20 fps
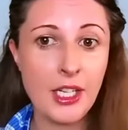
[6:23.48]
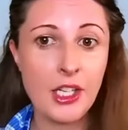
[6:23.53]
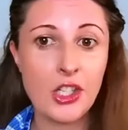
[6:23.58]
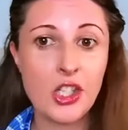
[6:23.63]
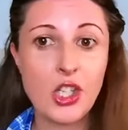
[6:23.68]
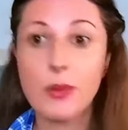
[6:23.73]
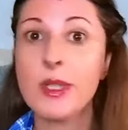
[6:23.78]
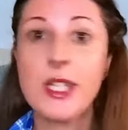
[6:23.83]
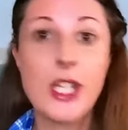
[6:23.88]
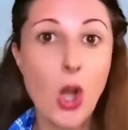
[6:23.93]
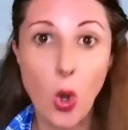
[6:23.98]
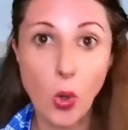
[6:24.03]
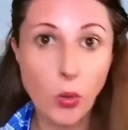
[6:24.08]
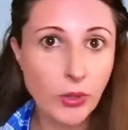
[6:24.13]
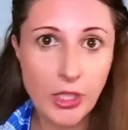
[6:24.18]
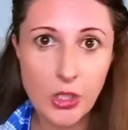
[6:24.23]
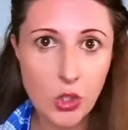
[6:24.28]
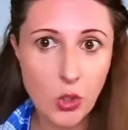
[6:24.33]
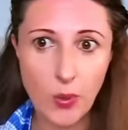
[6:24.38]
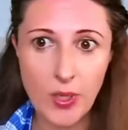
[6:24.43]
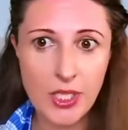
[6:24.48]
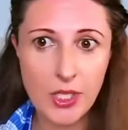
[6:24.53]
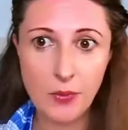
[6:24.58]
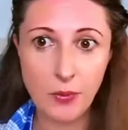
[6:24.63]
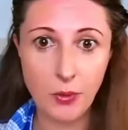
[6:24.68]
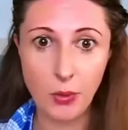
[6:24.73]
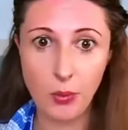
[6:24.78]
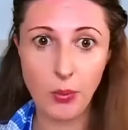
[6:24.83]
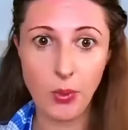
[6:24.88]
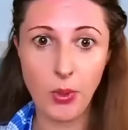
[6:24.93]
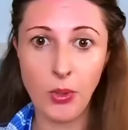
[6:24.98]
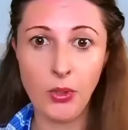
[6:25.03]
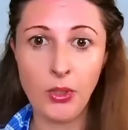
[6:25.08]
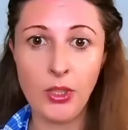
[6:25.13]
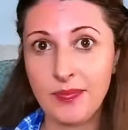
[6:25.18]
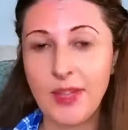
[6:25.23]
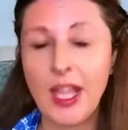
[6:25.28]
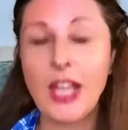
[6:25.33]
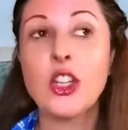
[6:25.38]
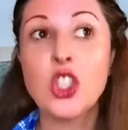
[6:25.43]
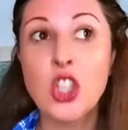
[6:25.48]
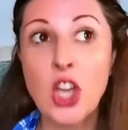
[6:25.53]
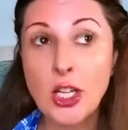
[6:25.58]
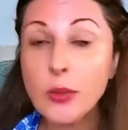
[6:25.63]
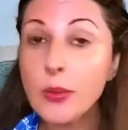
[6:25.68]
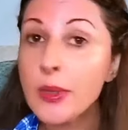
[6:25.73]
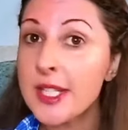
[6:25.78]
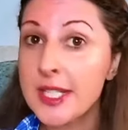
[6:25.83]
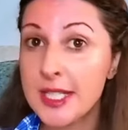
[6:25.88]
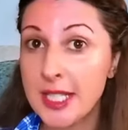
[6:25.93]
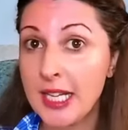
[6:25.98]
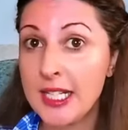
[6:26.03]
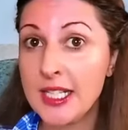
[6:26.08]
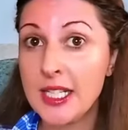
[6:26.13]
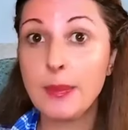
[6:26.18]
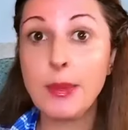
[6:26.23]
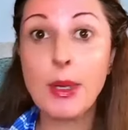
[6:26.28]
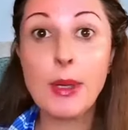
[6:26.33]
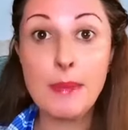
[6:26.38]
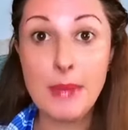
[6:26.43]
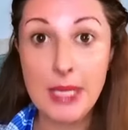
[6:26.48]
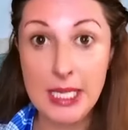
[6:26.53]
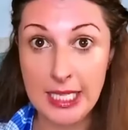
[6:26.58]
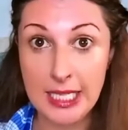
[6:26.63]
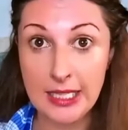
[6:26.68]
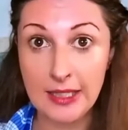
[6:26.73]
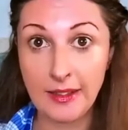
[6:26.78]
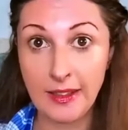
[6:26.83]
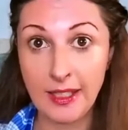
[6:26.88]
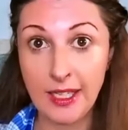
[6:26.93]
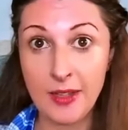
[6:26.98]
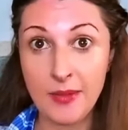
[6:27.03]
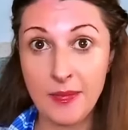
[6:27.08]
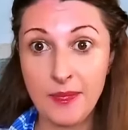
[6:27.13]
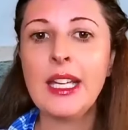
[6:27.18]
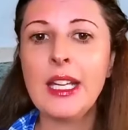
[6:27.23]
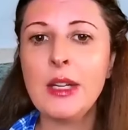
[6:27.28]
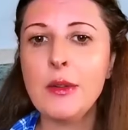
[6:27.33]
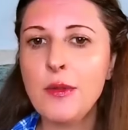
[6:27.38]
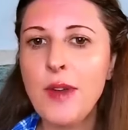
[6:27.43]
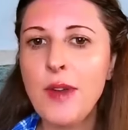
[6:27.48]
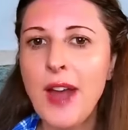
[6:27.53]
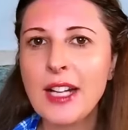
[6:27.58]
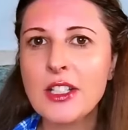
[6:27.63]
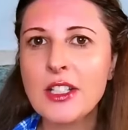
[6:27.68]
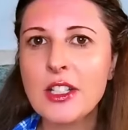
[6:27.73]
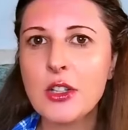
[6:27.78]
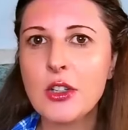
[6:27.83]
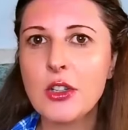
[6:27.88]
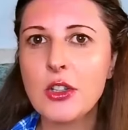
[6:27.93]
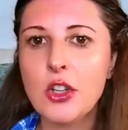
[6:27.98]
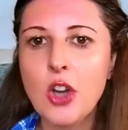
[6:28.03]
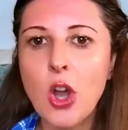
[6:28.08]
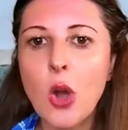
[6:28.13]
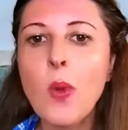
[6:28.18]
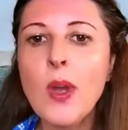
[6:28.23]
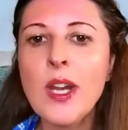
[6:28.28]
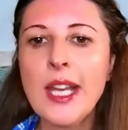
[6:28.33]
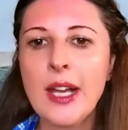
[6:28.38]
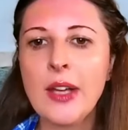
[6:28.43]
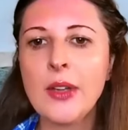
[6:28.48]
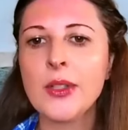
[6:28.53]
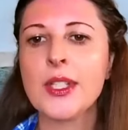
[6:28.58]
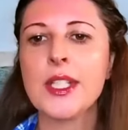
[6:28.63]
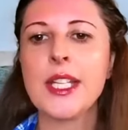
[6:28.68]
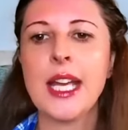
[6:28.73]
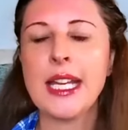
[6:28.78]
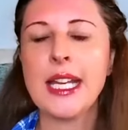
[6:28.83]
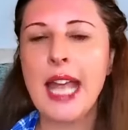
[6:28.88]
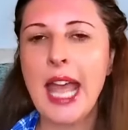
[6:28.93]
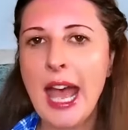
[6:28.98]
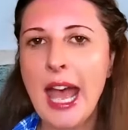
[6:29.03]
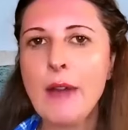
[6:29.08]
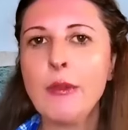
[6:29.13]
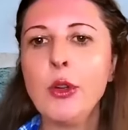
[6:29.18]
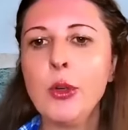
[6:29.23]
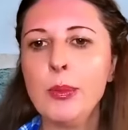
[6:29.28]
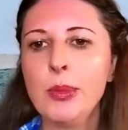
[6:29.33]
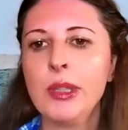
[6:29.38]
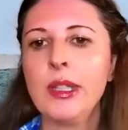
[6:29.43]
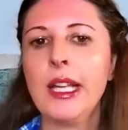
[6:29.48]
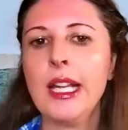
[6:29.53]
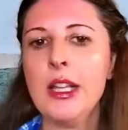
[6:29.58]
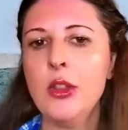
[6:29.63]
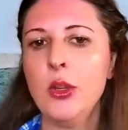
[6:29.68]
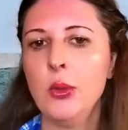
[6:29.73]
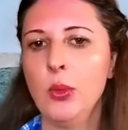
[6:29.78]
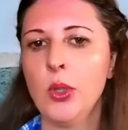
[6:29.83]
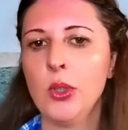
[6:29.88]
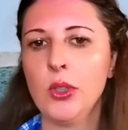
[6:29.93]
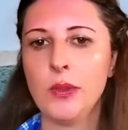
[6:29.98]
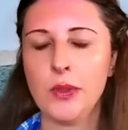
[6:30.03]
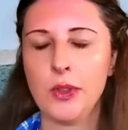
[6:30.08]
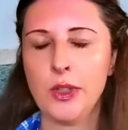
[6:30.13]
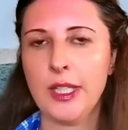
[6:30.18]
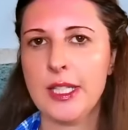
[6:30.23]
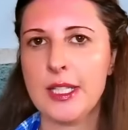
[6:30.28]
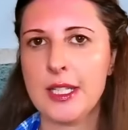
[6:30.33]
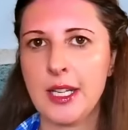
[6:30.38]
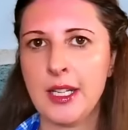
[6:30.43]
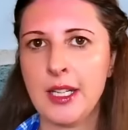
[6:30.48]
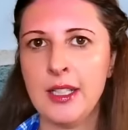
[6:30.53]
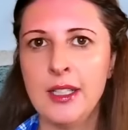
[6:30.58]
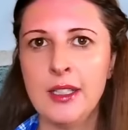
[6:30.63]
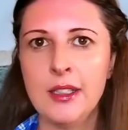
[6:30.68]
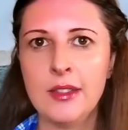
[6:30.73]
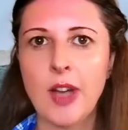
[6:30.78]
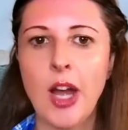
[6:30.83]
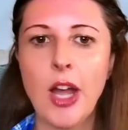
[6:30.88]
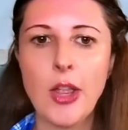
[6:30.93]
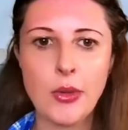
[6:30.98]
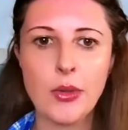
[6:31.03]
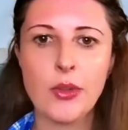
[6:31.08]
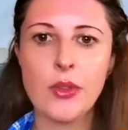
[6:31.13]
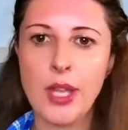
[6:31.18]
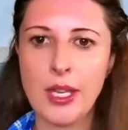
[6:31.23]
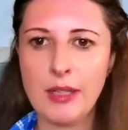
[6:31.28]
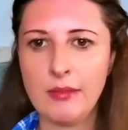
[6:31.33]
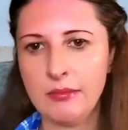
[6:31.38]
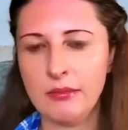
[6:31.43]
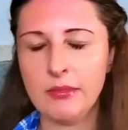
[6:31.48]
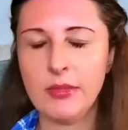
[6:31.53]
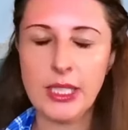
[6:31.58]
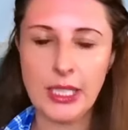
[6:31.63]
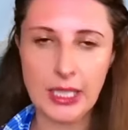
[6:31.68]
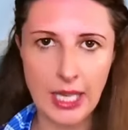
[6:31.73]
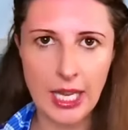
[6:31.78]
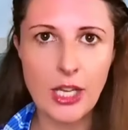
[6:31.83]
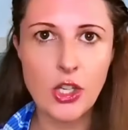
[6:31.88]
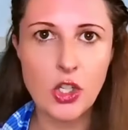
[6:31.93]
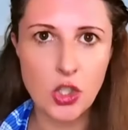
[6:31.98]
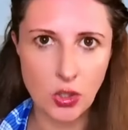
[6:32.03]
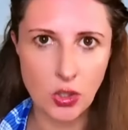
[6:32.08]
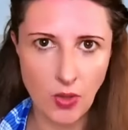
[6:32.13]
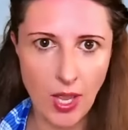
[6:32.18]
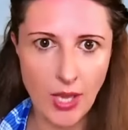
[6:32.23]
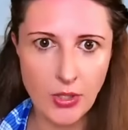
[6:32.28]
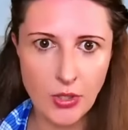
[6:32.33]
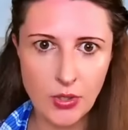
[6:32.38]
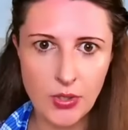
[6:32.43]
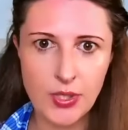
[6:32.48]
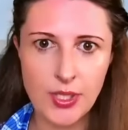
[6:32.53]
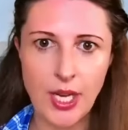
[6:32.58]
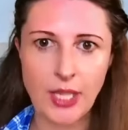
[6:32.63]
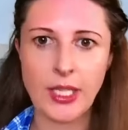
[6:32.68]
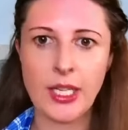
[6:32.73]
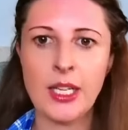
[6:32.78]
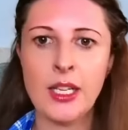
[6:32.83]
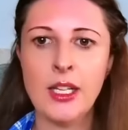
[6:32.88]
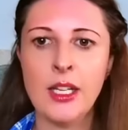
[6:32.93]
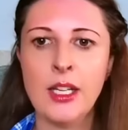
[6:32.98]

she was the only choice for the role, and Chenoweth signed up immediately. In fact, no one else had ever played the role of Glinda, other than an occasional understudy,